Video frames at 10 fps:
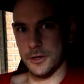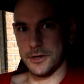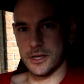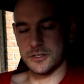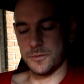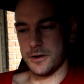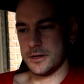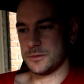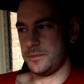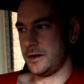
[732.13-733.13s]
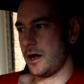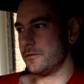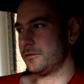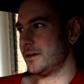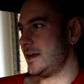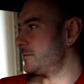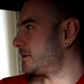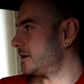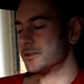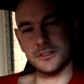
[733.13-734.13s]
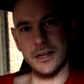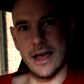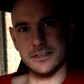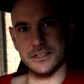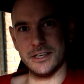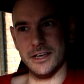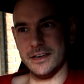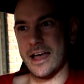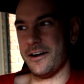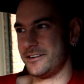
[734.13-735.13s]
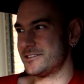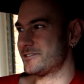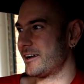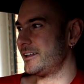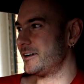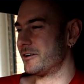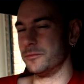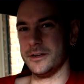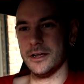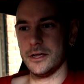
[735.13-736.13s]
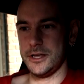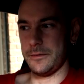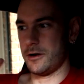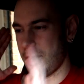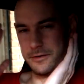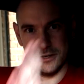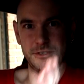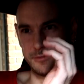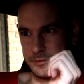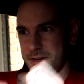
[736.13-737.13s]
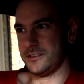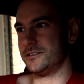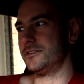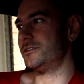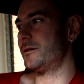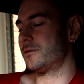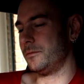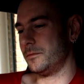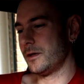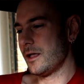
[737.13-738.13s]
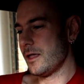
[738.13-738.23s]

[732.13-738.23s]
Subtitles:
learning experience, but hopefully anybody else that has the kit now in Australia, it'll be, yep, all right, this is what we need to do, no problem.